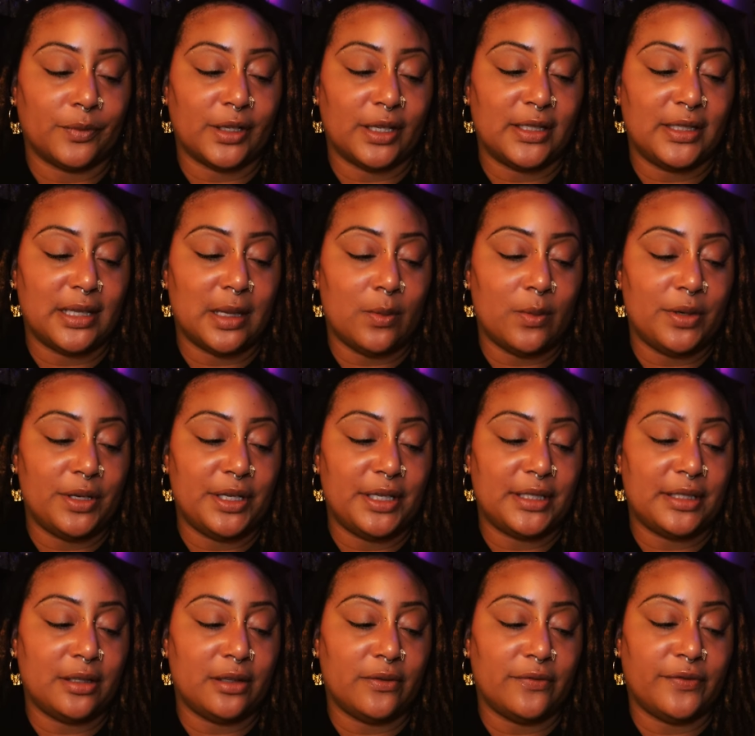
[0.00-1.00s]
Someone
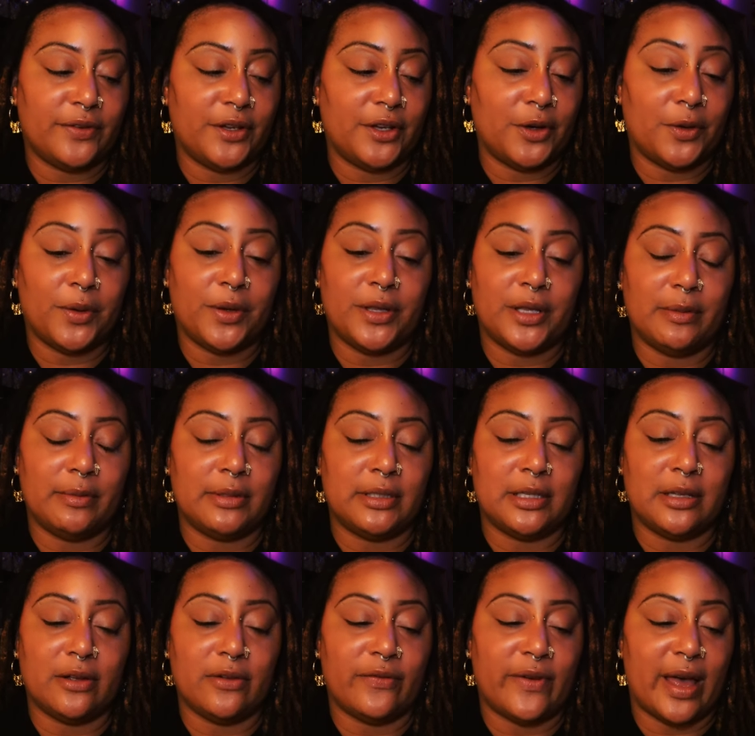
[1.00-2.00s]
is still figuring
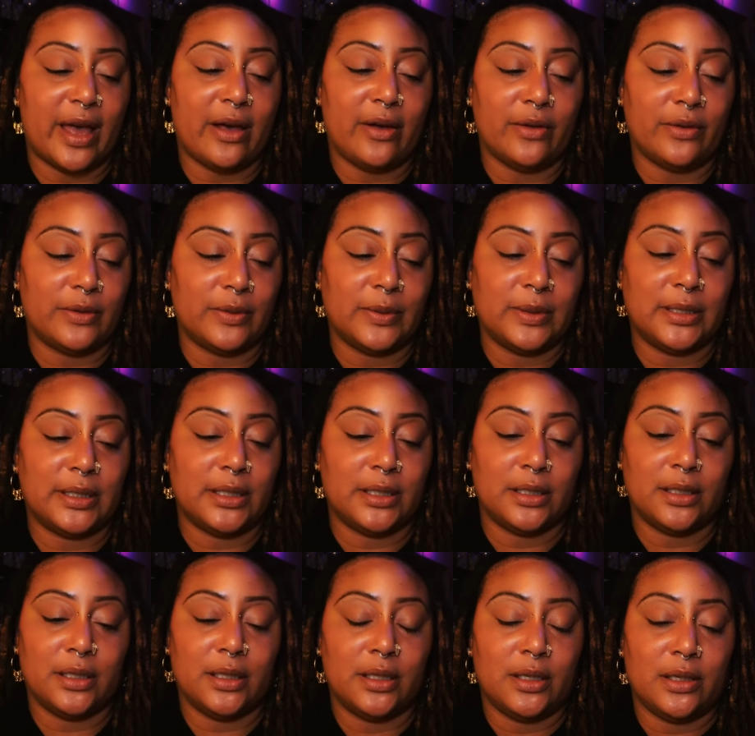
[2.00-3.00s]
themselves out.
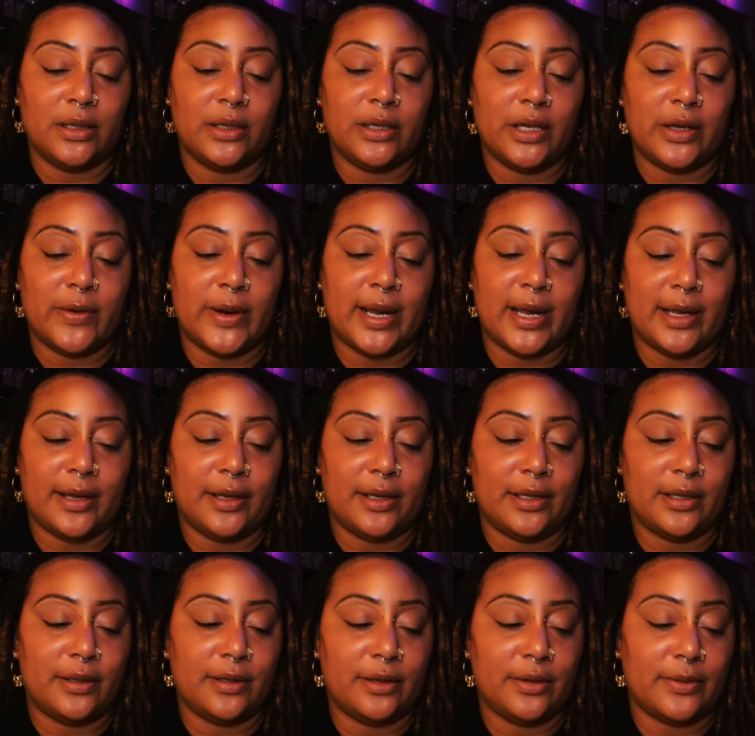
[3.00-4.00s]
Right,
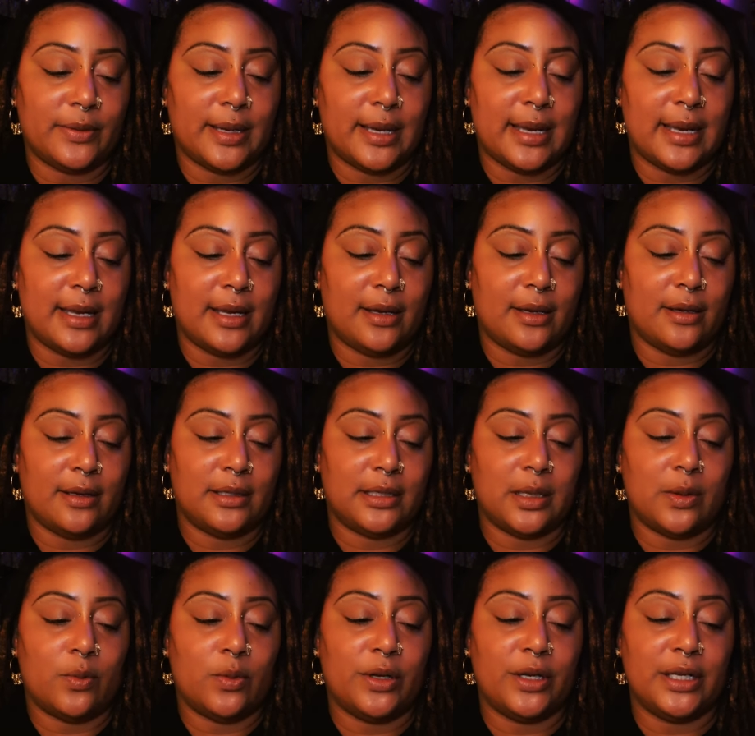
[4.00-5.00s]
okay.
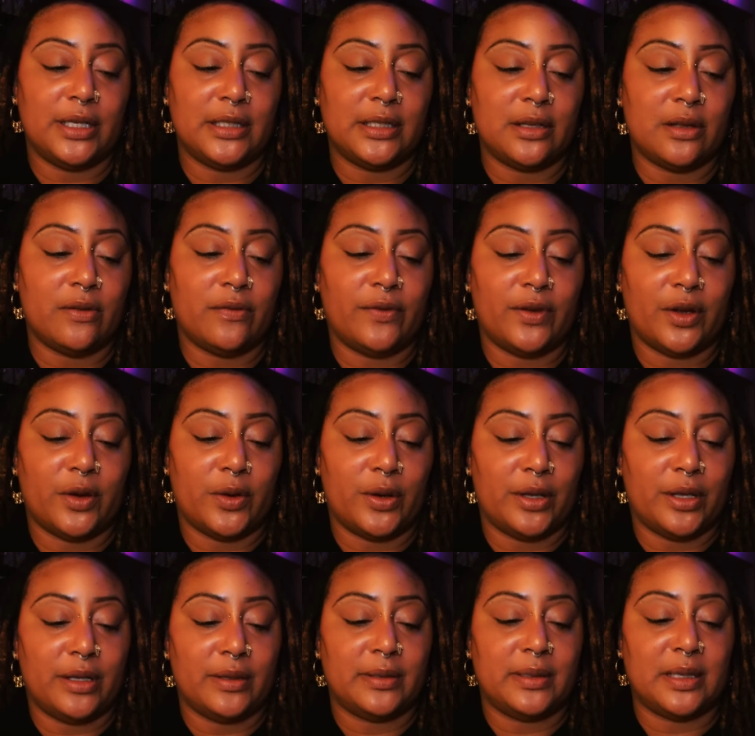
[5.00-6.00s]
Someone is still
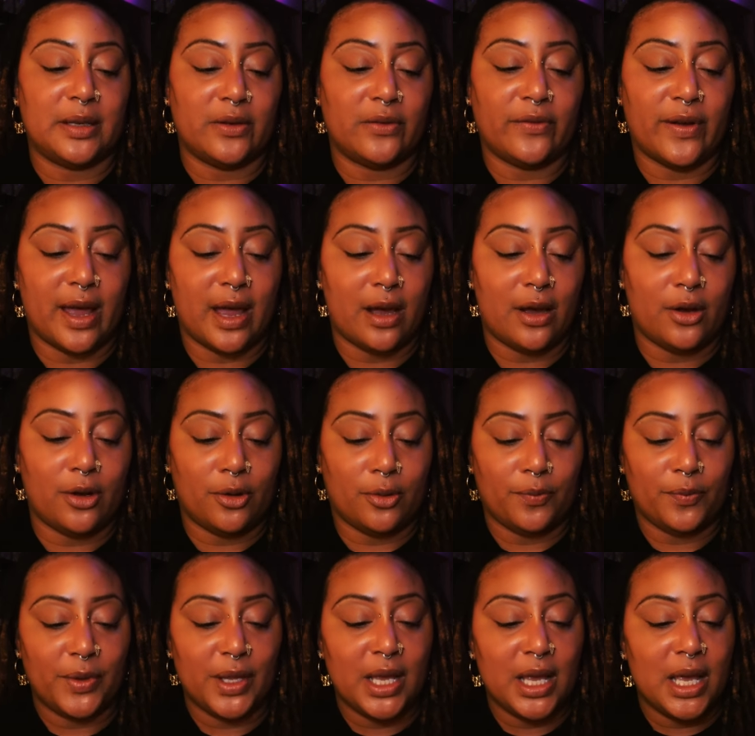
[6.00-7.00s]
figuring themselves
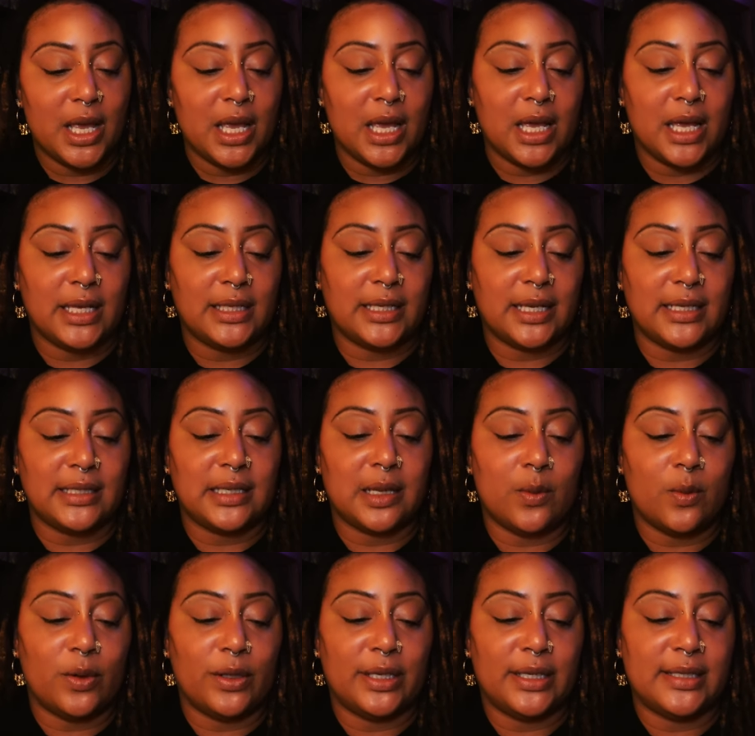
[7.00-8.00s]
out. It says
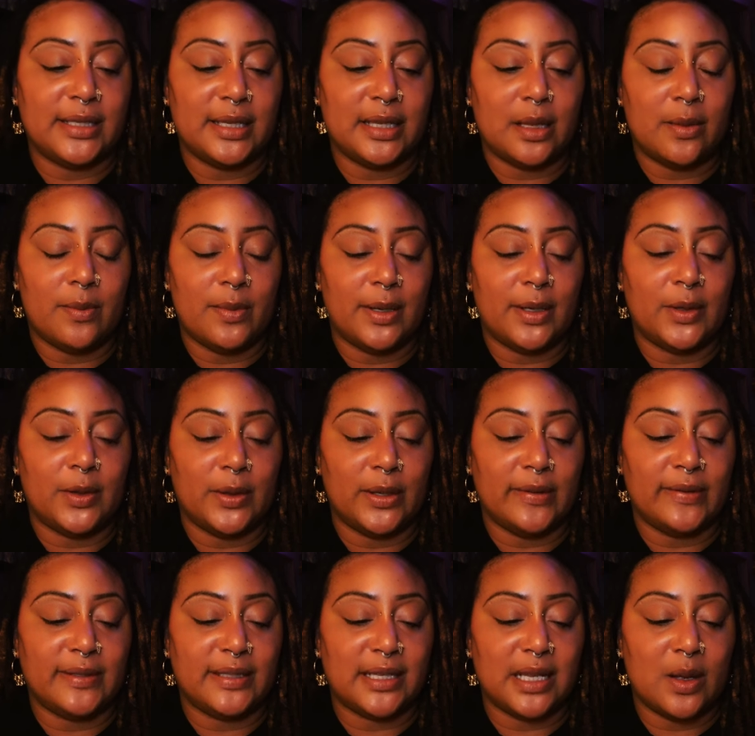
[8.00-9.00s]
someone is in the middle
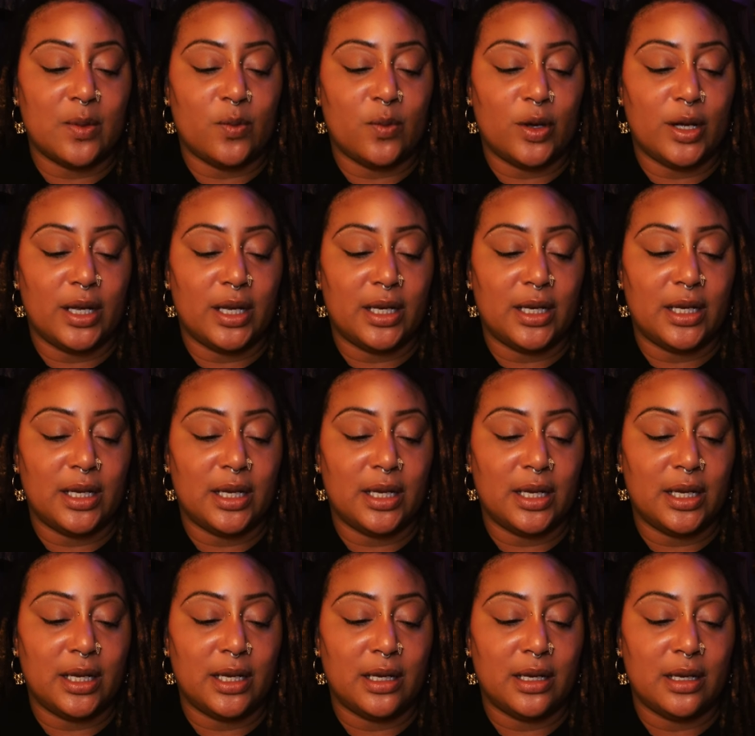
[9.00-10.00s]
of someone.
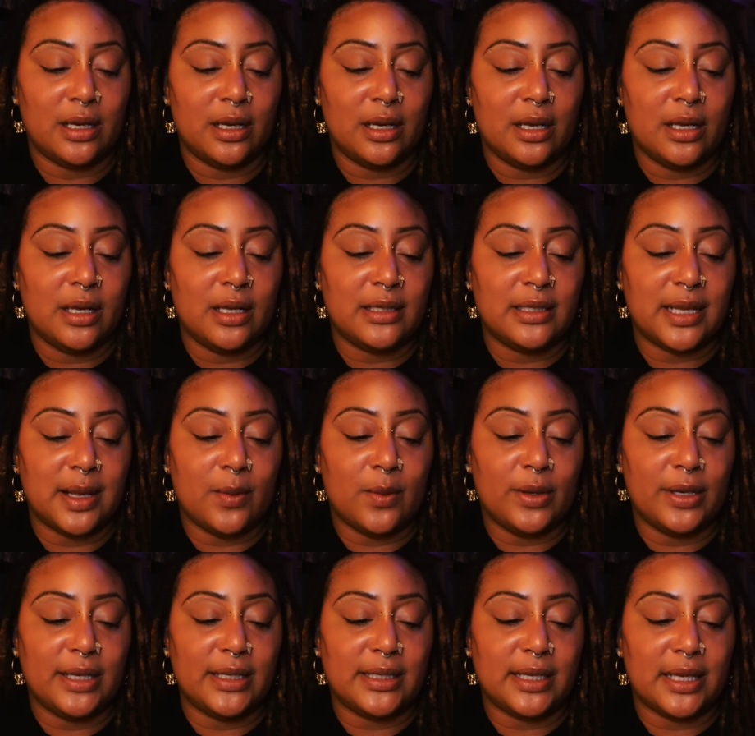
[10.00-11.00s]

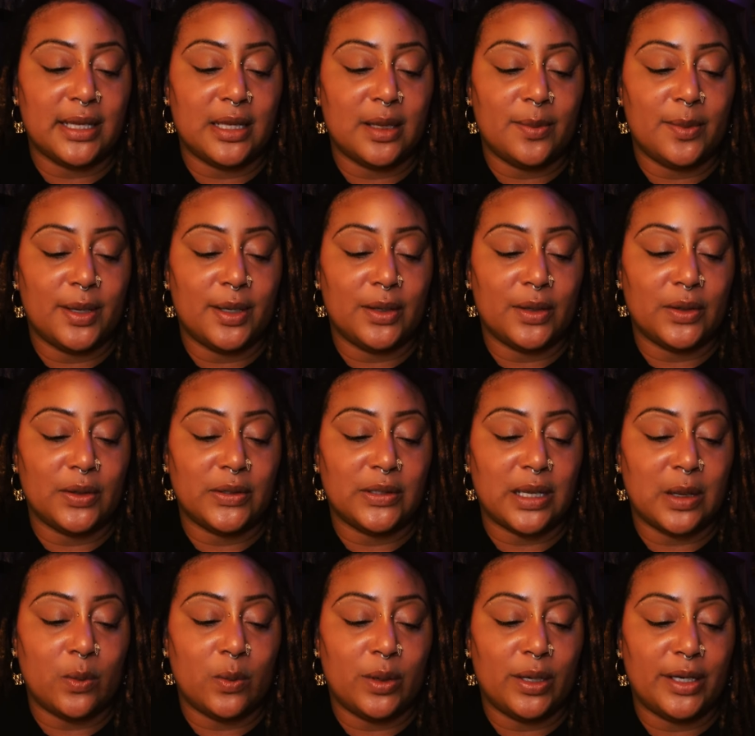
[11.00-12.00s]
Someone is in the middle.
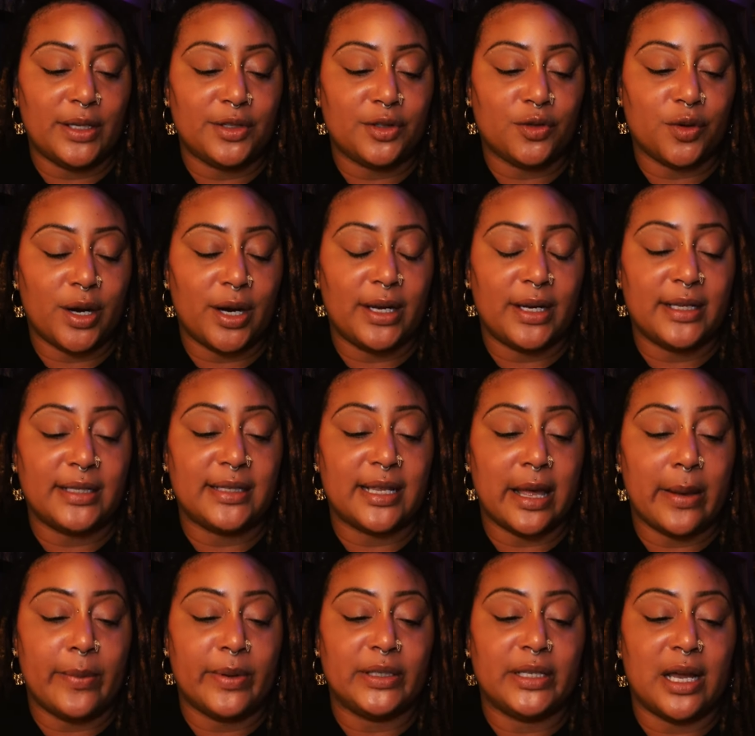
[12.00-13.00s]
Someone is trying to
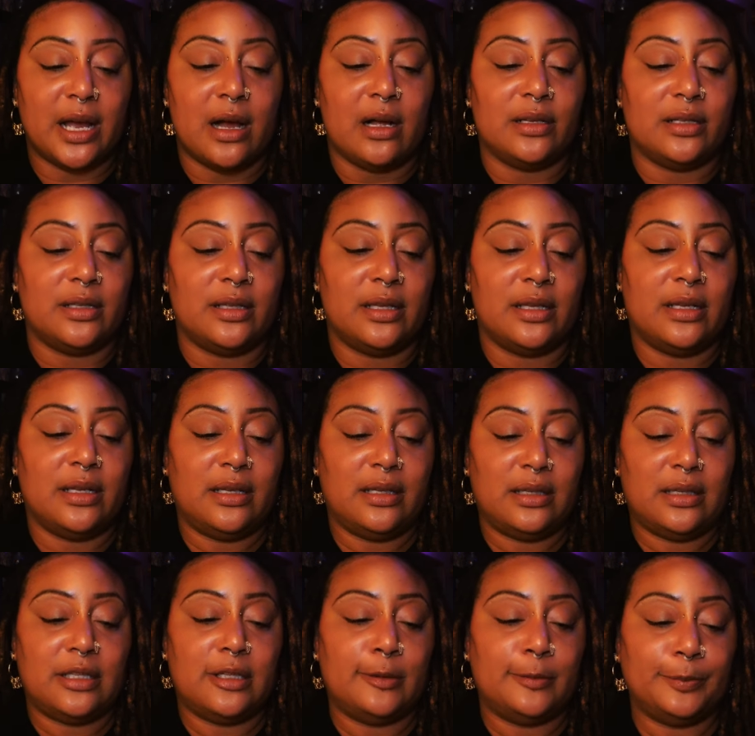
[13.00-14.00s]
sabotage
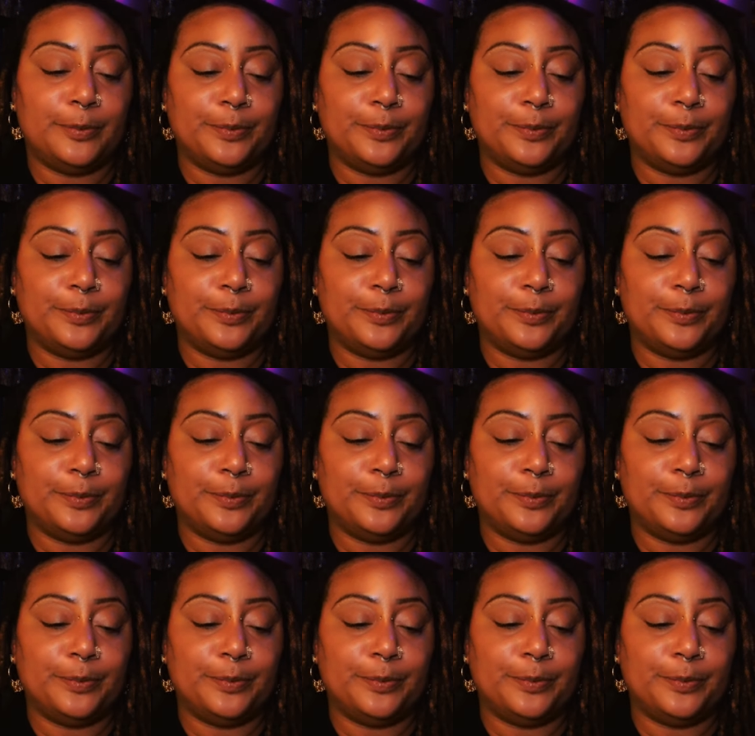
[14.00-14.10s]
this.